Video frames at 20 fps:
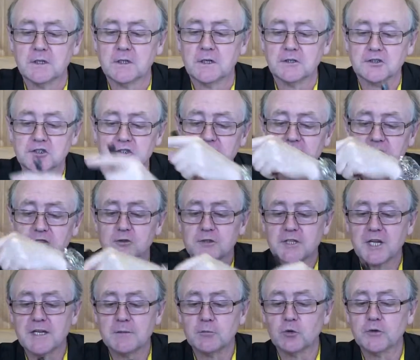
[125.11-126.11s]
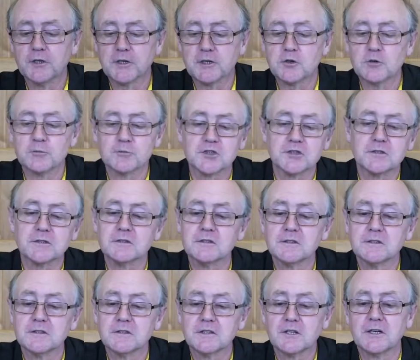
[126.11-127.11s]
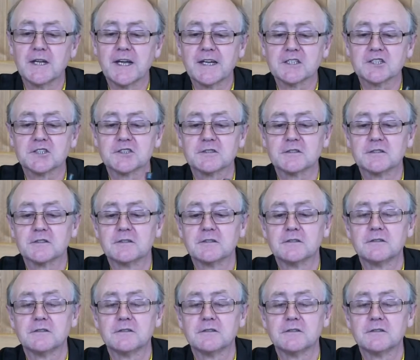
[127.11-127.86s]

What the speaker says: And there's a little cable that comes and connects